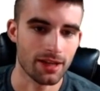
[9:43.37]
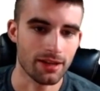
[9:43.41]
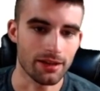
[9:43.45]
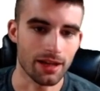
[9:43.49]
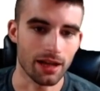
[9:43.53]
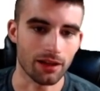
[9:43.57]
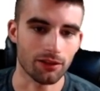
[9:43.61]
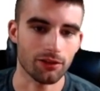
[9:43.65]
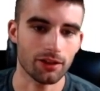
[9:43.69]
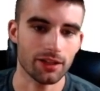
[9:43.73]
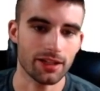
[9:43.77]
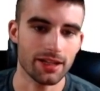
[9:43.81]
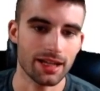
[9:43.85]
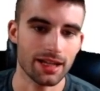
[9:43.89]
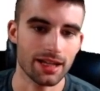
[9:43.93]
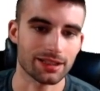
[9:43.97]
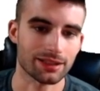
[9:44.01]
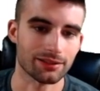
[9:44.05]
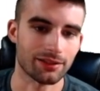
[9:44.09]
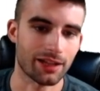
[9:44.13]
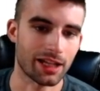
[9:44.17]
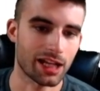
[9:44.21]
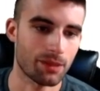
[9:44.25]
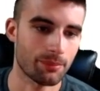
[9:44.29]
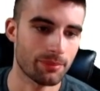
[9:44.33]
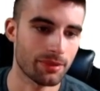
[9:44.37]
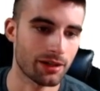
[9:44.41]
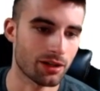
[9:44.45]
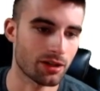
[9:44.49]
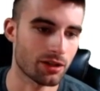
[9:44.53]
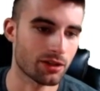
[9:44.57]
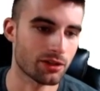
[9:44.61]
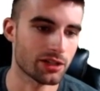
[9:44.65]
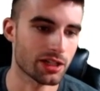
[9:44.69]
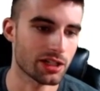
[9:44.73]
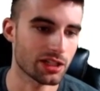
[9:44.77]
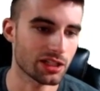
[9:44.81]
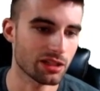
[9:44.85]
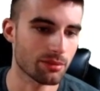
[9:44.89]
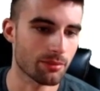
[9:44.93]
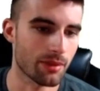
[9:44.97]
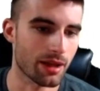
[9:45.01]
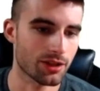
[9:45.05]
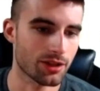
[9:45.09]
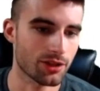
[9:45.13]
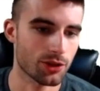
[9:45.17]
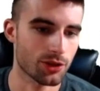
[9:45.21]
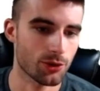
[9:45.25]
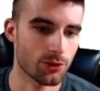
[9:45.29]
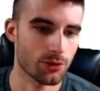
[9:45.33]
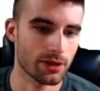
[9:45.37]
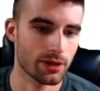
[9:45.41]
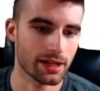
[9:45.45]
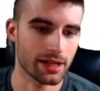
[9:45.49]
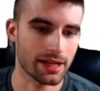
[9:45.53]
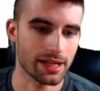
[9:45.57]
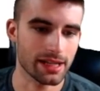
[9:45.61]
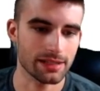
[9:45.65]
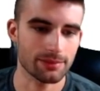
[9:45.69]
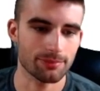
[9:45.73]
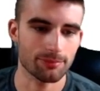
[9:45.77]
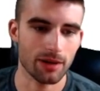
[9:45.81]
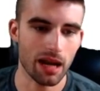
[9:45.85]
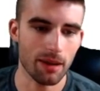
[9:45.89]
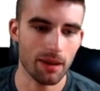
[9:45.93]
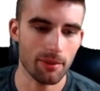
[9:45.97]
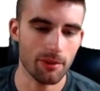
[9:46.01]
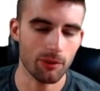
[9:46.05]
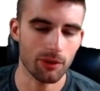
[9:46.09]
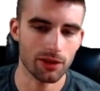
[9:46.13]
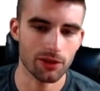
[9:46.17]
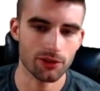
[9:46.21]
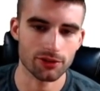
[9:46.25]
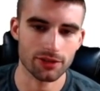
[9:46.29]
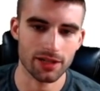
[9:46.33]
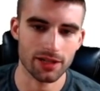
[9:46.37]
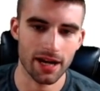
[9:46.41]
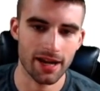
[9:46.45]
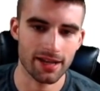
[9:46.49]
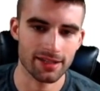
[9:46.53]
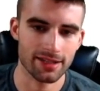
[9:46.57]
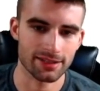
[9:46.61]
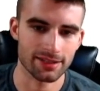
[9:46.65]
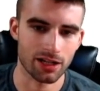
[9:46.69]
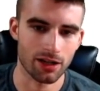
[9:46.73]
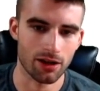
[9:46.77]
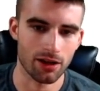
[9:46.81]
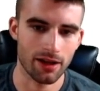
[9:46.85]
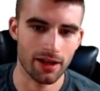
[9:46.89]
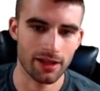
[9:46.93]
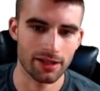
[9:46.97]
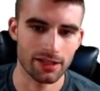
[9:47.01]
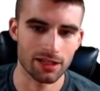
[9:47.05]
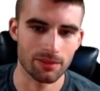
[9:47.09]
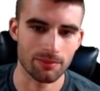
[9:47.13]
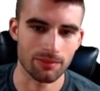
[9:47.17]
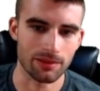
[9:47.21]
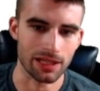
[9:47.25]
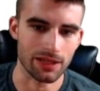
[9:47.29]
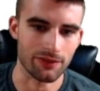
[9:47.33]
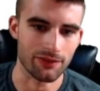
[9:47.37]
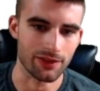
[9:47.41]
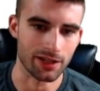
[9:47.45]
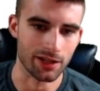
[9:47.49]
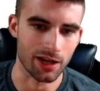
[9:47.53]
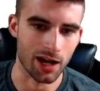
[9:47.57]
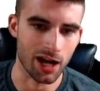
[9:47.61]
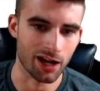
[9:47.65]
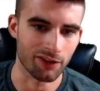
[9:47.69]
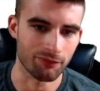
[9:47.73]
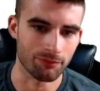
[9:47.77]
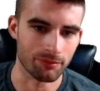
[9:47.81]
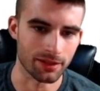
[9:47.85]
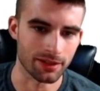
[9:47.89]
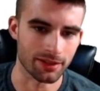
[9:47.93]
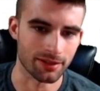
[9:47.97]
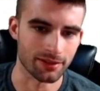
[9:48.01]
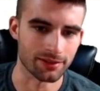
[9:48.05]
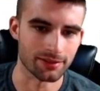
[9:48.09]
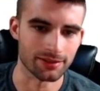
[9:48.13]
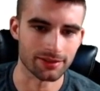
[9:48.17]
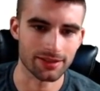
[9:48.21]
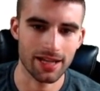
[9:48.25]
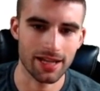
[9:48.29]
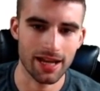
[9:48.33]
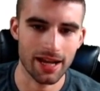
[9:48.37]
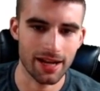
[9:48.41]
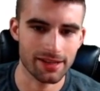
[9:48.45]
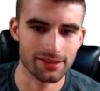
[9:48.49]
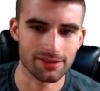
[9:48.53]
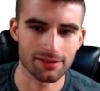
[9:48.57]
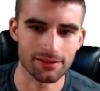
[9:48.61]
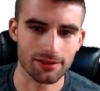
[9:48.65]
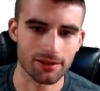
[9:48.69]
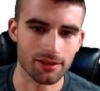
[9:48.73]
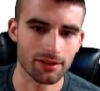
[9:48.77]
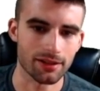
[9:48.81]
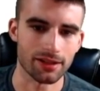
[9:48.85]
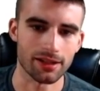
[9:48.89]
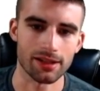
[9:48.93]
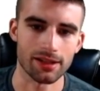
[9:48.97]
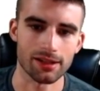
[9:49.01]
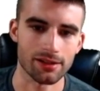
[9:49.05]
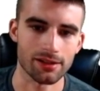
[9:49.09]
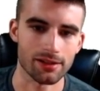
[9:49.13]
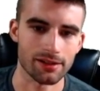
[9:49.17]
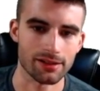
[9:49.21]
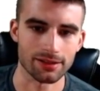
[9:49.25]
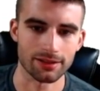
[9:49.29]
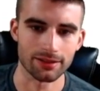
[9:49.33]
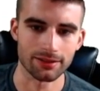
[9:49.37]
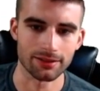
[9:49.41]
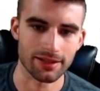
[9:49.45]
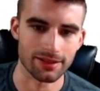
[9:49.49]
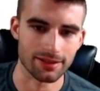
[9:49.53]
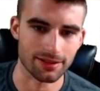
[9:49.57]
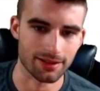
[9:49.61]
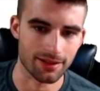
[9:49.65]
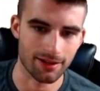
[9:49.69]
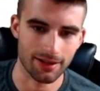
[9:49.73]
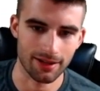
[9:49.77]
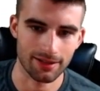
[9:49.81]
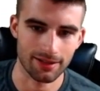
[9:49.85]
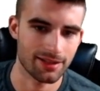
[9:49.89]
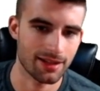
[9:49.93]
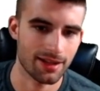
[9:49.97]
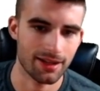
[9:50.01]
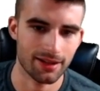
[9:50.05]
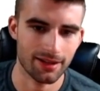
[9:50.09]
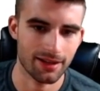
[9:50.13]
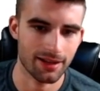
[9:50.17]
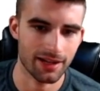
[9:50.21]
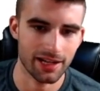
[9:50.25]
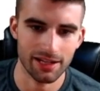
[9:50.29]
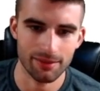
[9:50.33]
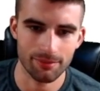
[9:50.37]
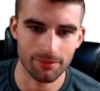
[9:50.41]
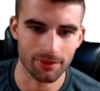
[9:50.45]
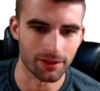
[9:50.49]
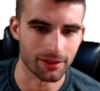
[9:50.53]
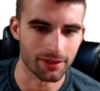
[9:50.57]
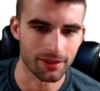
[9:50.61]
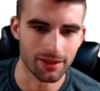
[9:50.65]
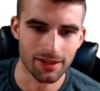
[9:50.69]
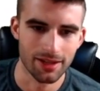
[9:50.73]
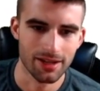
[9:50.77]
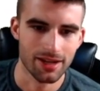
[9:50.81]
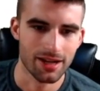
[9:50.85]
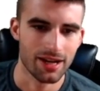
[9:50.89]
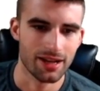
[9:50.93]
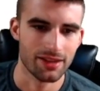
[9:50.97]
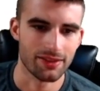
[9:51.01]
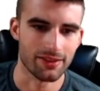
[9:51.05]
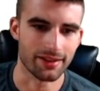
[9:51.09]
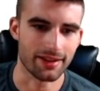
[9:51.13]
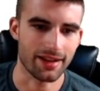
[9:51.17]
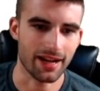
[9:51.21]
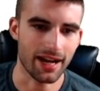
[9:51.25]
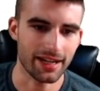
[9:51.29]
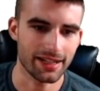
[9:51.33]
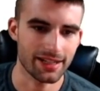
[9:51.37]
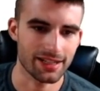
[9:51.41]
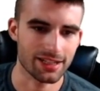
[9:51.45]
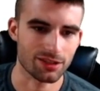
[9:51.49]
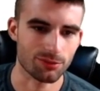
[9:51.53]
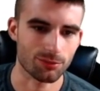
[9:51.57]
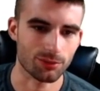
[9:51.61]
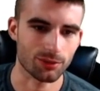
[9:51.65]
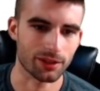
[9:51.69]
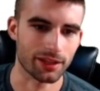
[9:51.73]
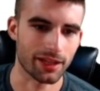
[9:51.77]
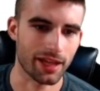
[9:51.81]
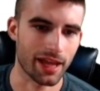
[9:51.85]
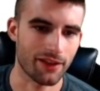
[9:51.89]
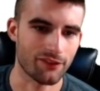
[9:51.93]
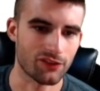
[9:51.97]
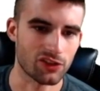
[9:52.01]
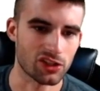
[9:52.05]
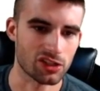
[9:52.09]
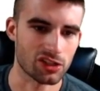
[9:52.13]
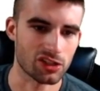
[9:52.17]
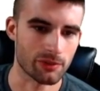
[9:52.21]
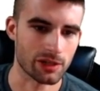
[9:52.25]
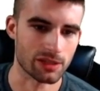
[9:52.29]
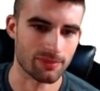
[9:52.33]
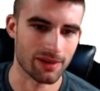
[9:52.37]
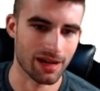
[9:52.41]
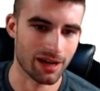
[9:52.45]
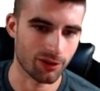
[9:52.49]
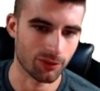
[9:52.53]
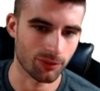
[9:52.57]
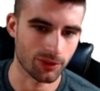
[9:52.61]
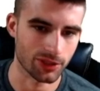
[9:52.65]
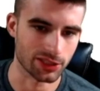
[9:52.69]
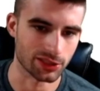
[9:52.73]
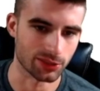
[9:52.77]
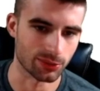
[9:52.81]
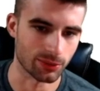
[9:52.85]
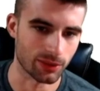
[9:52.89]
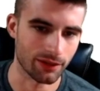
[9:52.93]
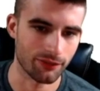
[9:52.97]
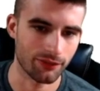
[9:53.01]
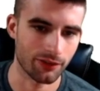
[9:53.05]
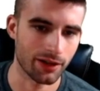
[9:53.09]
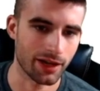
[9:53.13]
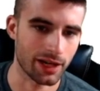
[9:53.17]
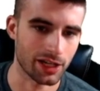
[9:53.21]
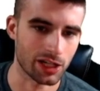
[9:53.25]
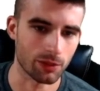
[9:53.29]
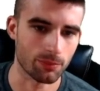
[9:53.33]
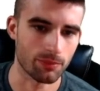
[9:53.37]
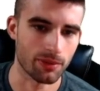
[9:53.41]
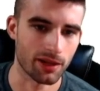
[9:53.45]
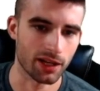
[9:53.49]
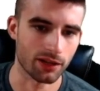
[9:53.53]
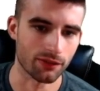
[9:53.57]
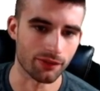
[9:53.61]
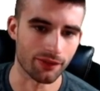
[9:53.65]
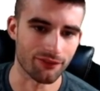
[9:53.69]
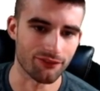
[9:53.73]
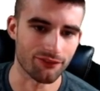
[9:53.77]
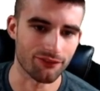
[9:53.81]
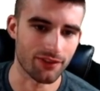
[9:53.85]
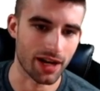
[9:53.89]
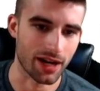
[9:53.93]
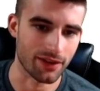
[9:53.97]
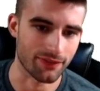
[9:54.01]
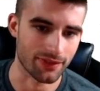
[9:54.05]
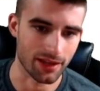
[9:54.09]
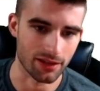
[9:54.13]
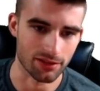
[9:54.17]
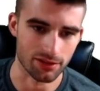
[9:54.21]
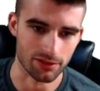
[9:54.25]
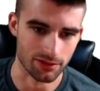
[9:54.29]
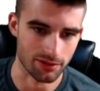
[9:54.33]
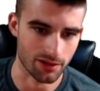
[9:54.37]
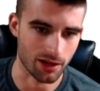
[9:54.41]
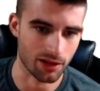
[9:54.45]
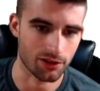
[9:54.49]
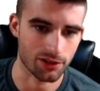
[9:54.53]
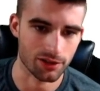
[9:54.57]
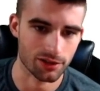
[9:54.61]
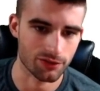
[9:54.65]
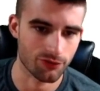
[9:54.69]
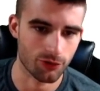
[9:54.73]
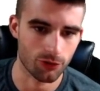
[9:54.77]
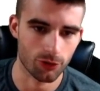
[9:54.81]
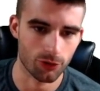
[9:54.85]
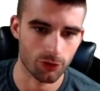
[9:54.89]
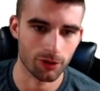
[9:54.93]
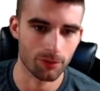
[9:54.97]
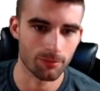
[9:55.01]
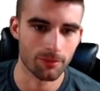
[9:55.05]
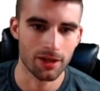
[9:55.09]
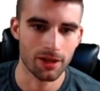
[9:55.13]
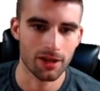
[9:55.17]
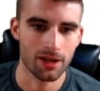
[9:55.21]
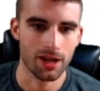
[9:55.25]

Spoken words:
Now, looking at the lineup here, DJ LeMahieu, he's probably one of those guys that I'll end up leaving off because, yeah, he's a good hitter. He's a nice contact guy, but the guy doesn't really have too much power whatsoever, and you're paying over $5,000 for him.